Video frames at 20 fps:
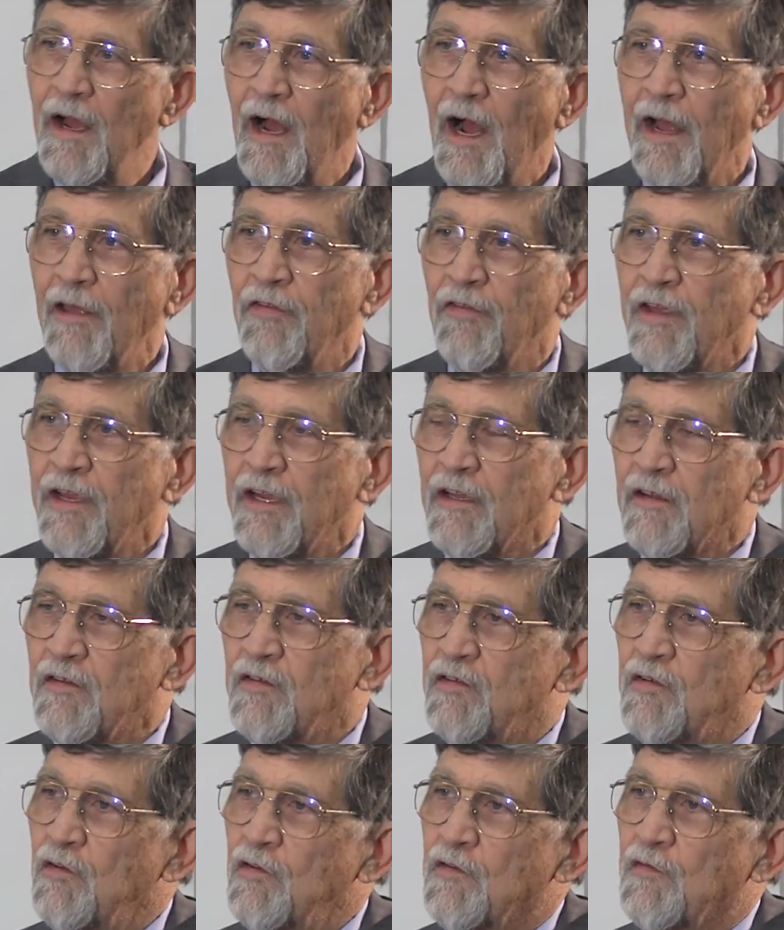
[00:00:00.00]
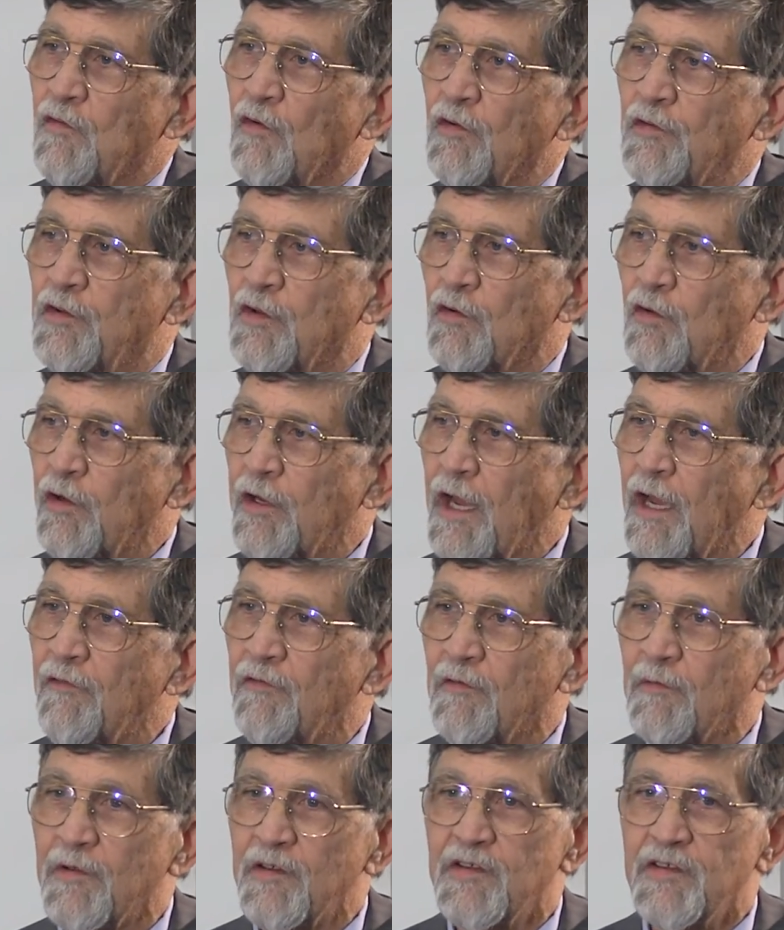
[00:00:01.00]
I think it's useful to look at
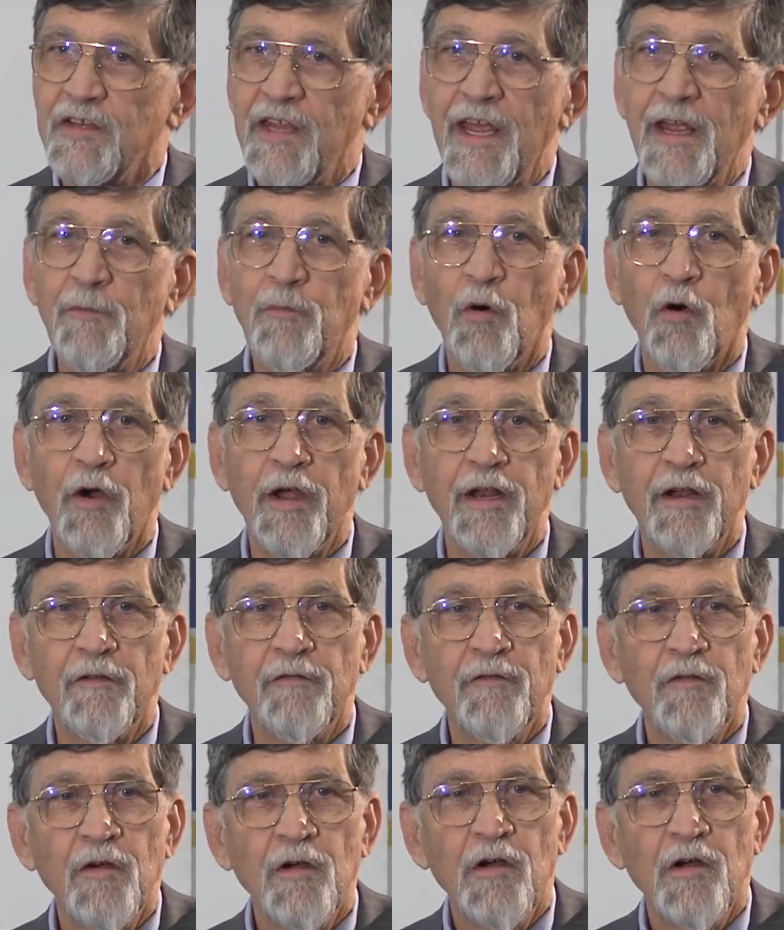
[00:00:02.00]
from the standpoint of